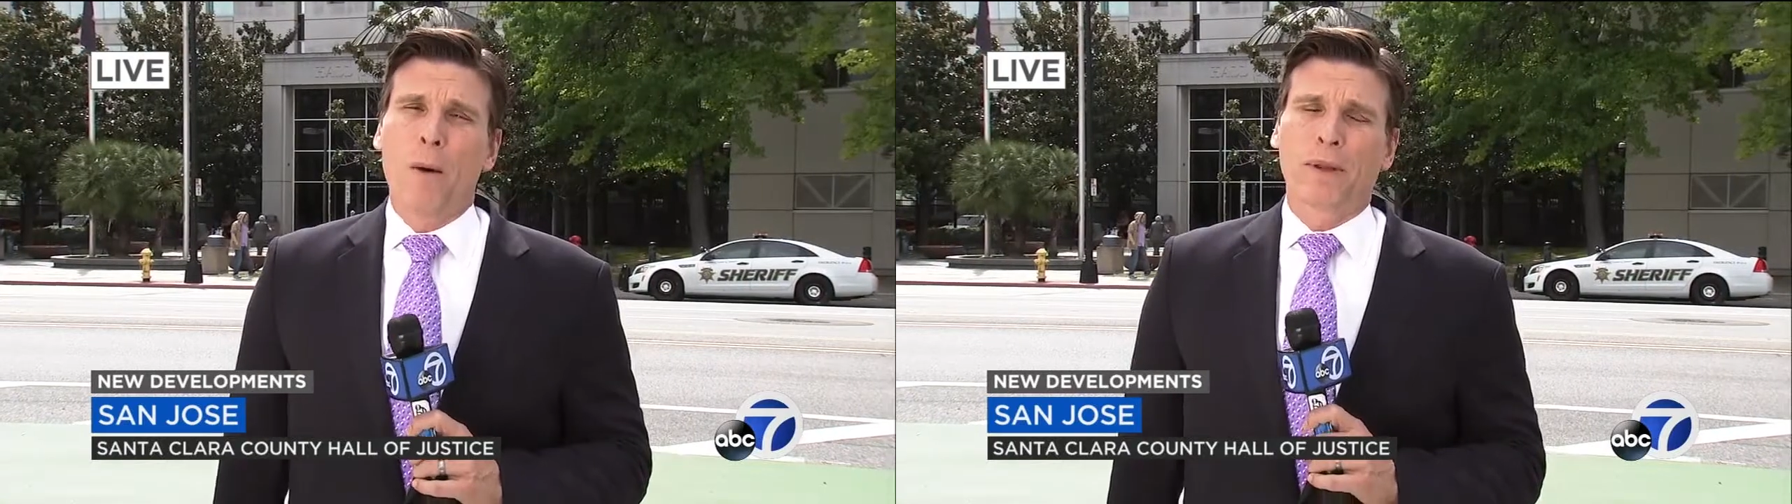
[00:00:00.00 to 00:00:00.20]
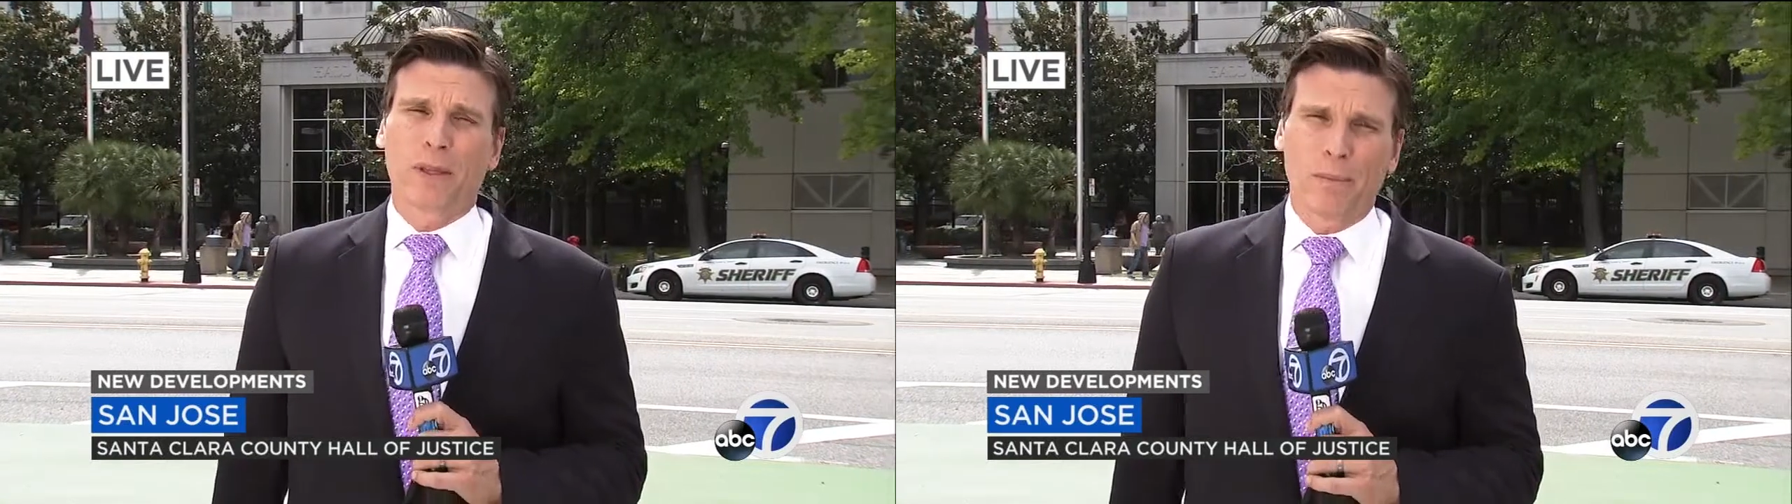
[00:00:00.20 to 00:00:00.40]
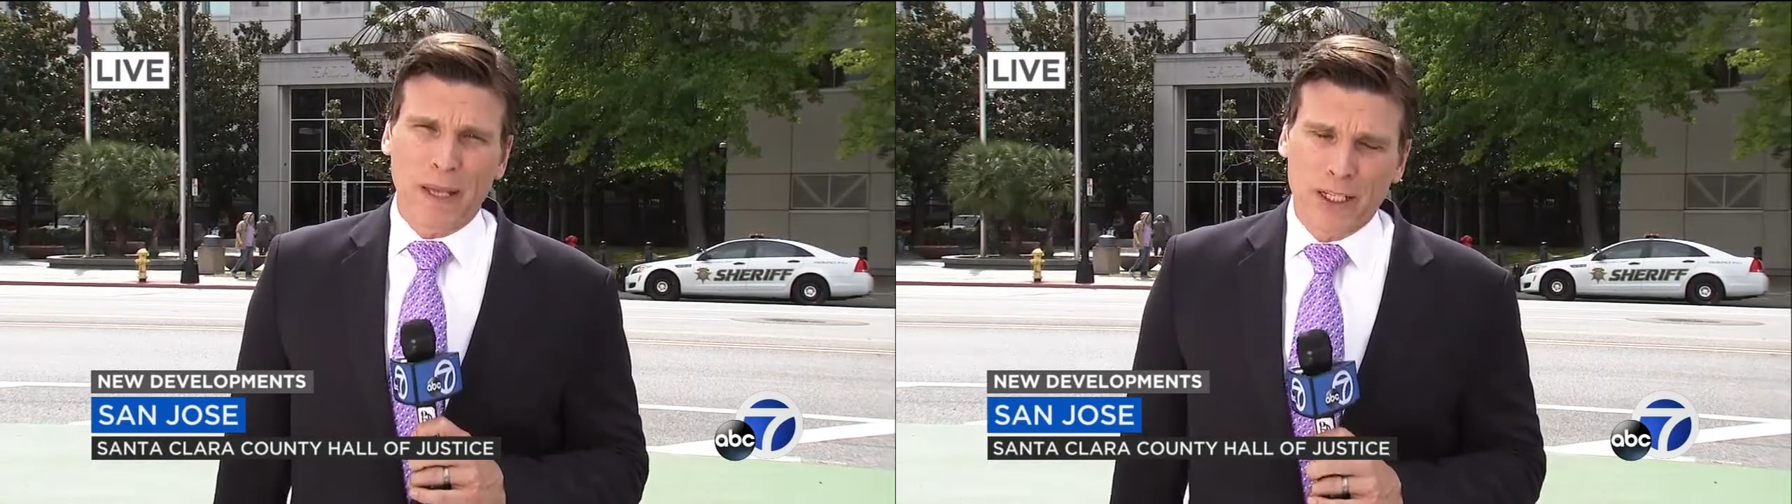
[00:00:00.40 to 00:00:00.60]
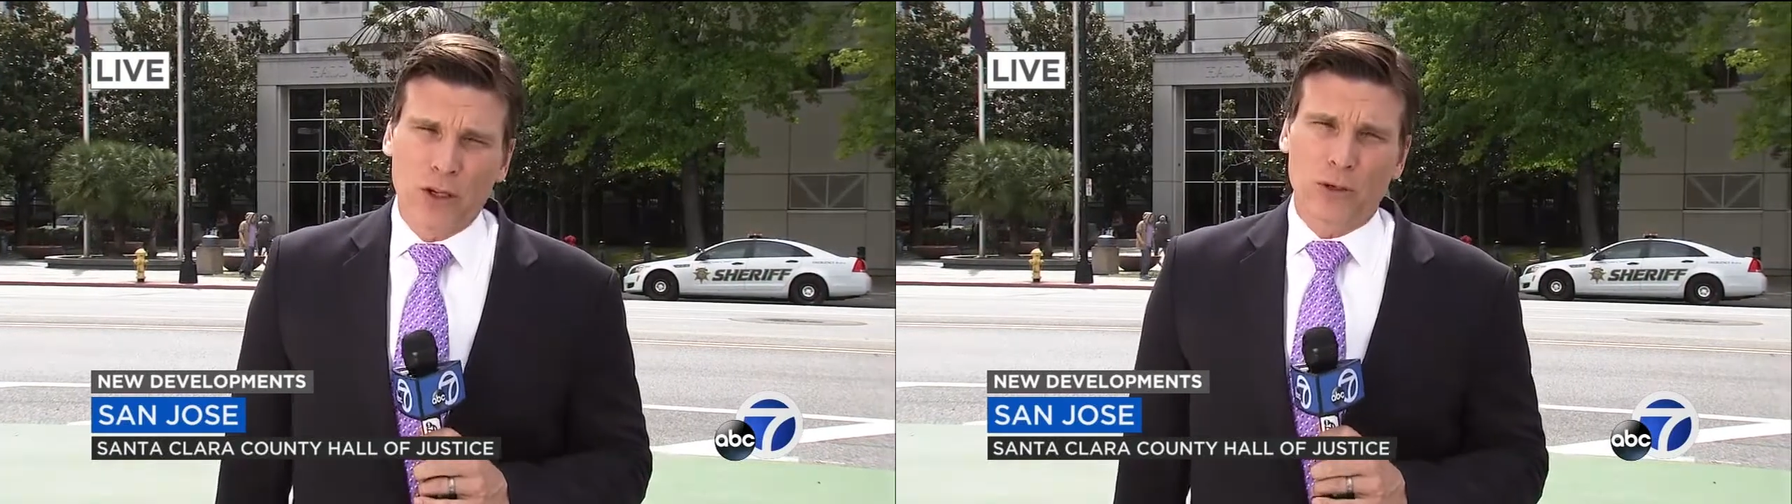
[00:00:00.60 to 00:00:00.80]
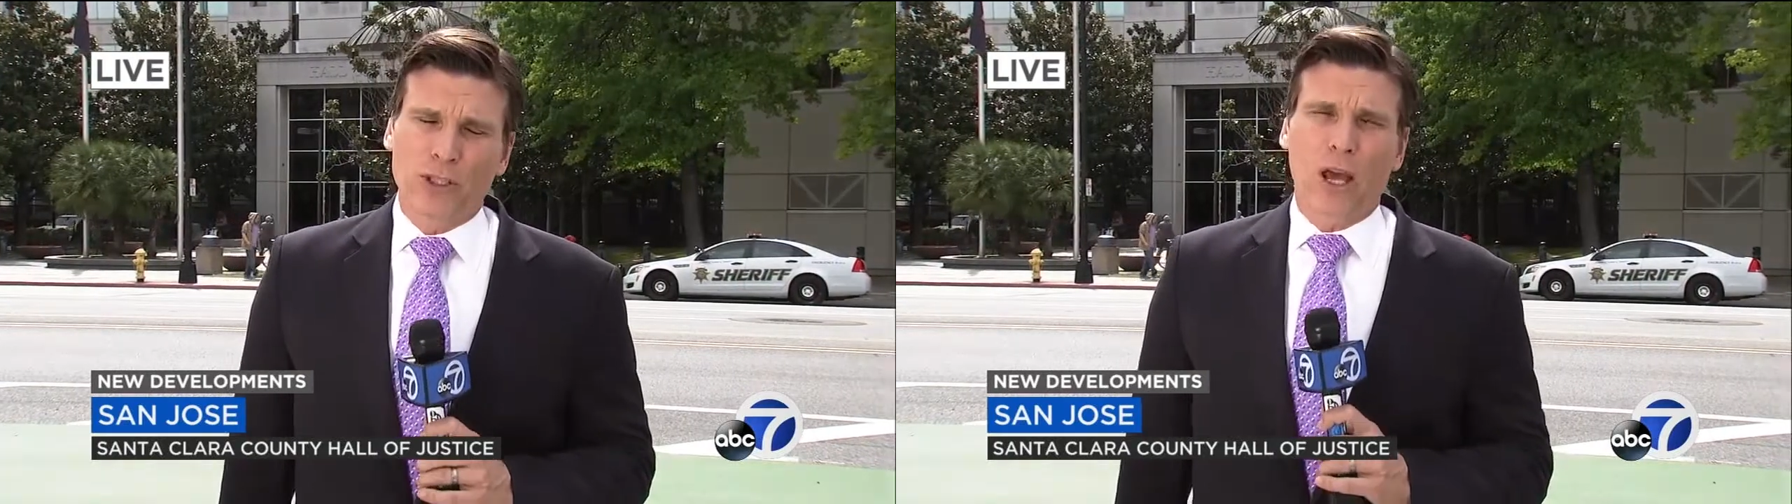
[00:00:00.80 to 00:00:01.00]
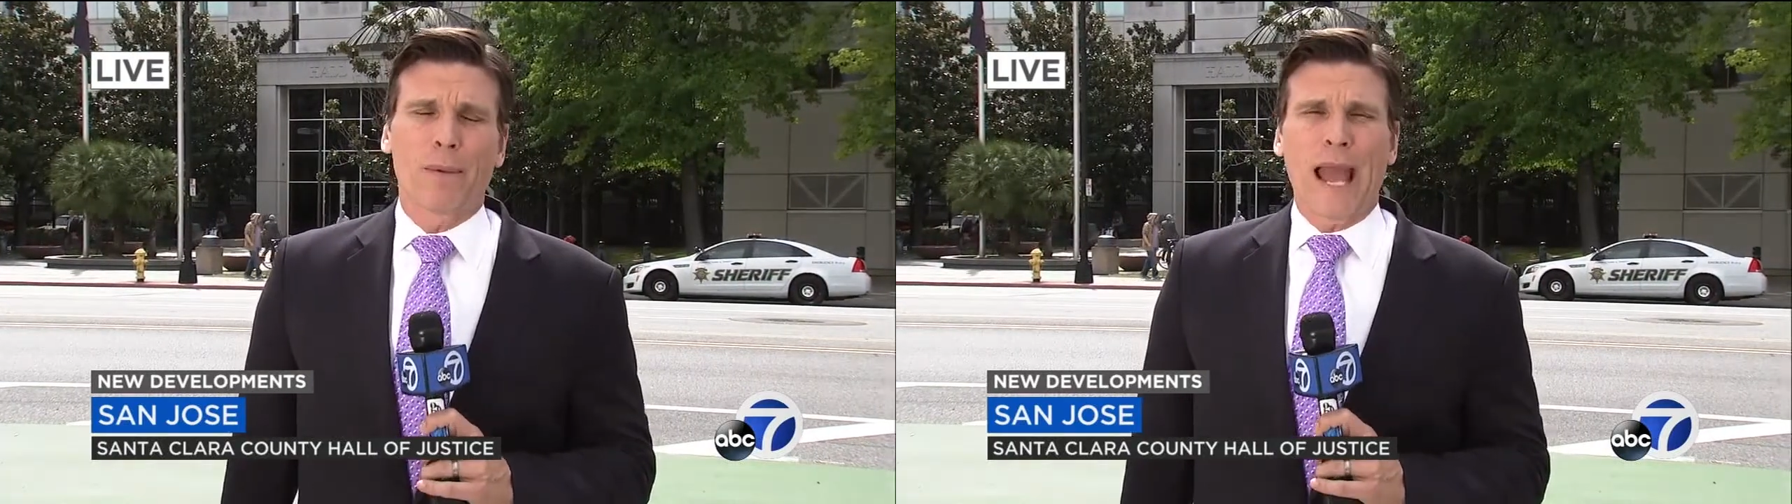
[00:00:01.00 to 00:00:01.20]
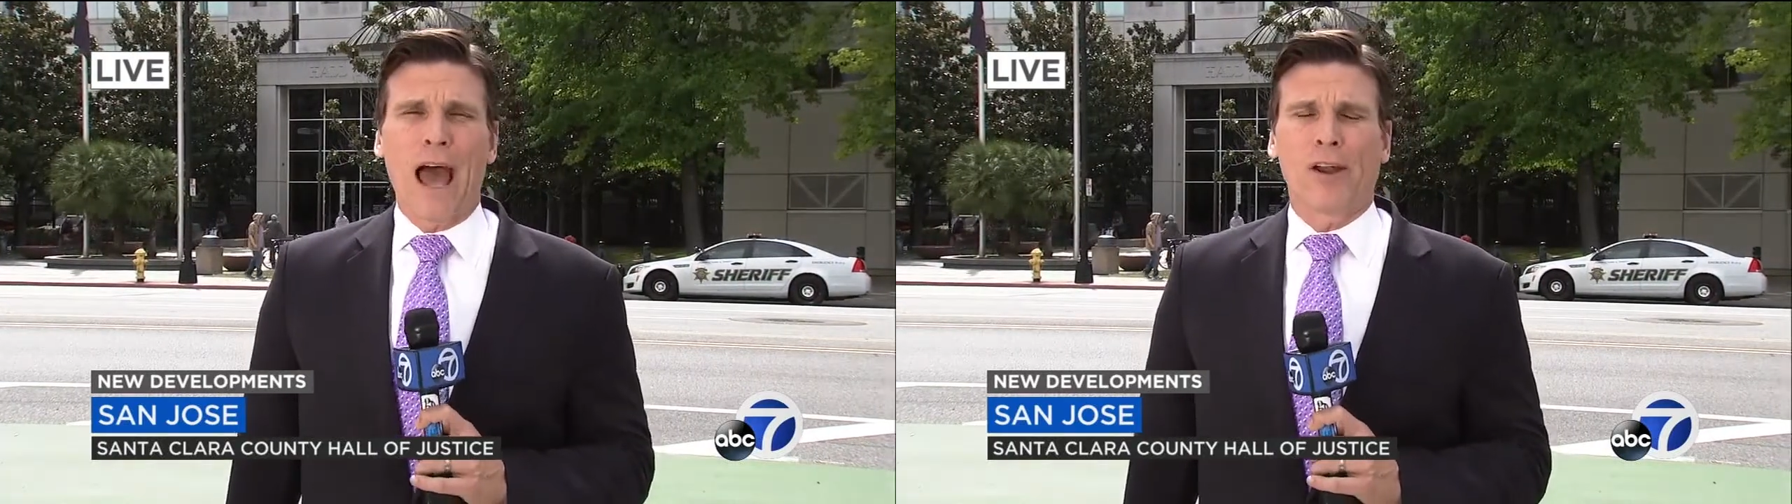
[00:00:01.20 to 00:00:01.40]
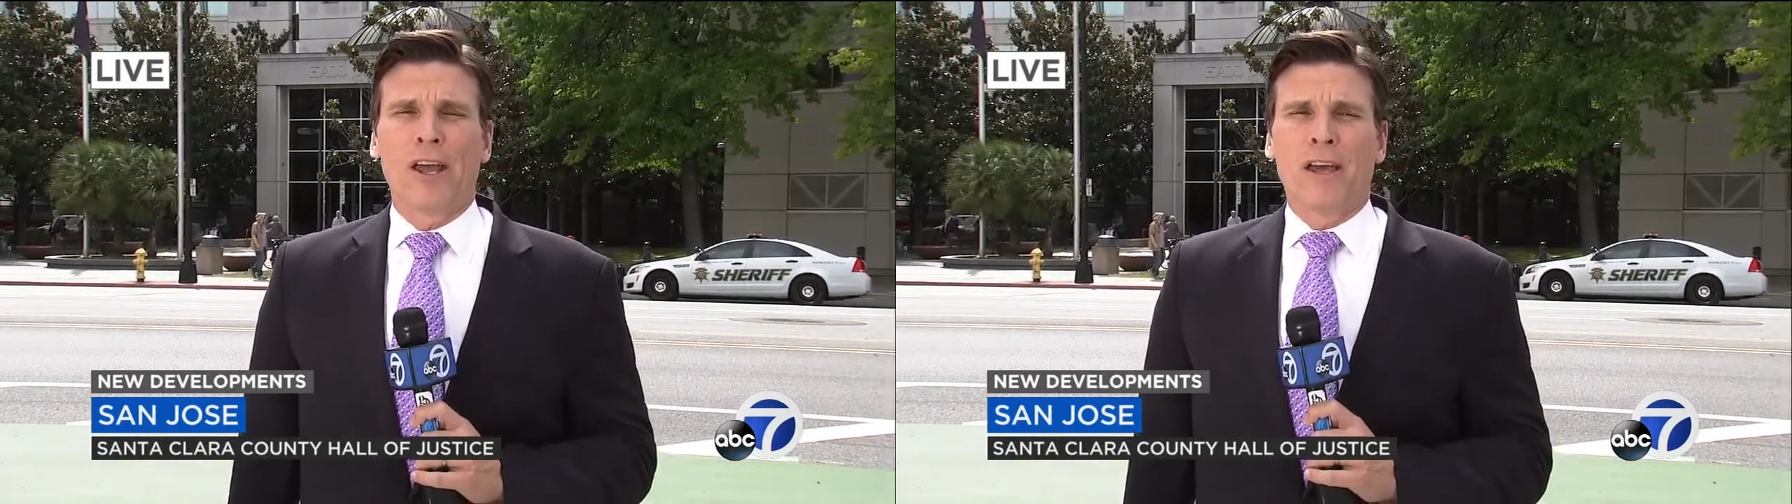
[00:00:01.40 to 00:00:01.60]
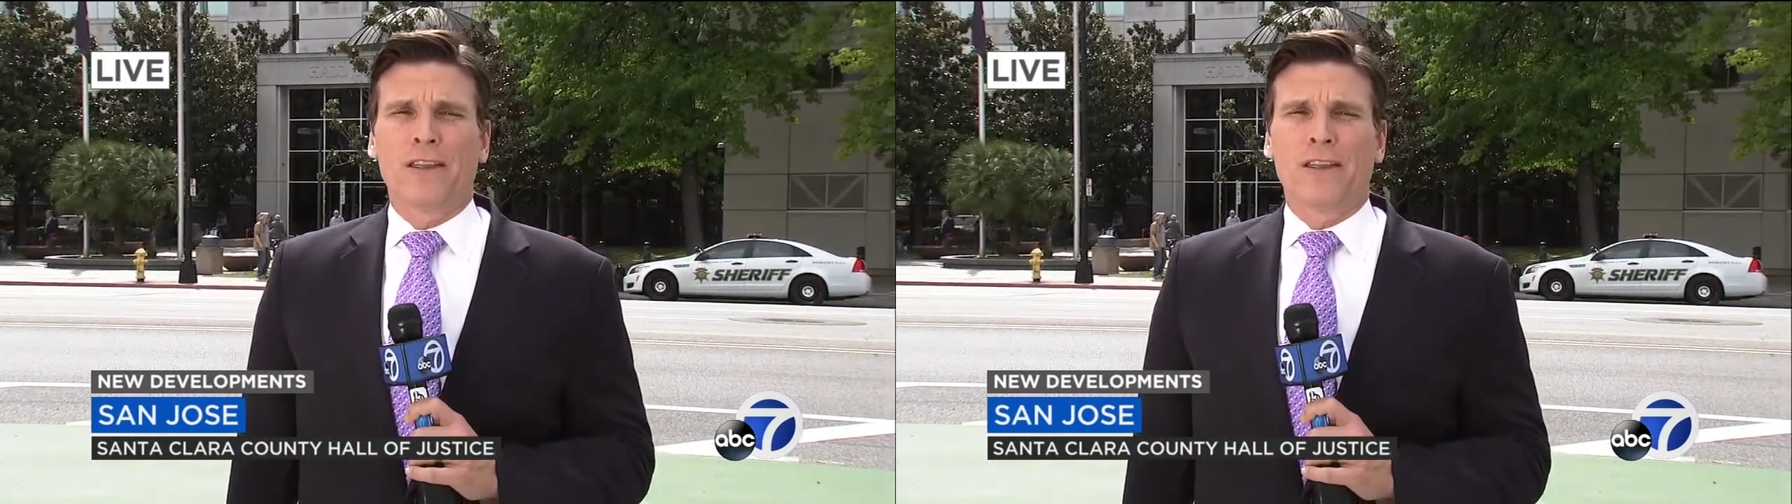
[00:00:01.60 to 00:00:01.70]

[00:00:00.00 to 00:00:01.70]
But the big news coming out